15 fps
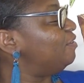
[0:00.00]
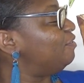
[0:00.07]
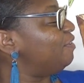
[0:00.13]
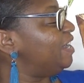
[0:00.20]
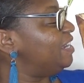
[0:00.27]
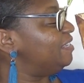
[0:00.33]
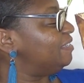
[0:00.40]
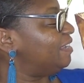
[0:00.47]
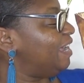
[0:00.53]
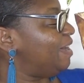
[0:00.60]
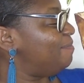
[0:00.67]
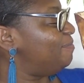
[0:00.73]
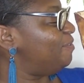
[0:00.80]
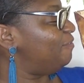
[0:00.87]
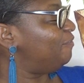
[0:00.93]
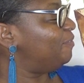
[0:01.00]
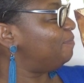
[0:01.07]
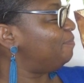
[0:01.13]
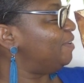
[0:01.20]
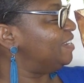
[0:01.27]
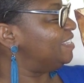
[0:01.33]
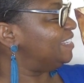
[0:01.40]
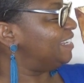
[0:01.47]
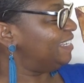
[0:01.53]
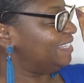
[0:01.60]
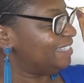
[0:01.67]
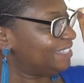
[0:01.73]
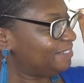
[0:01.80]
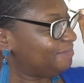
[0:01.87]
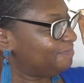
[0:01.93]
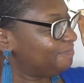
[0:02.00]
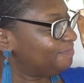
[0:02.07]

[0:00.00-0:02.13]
Grace Campbell for president."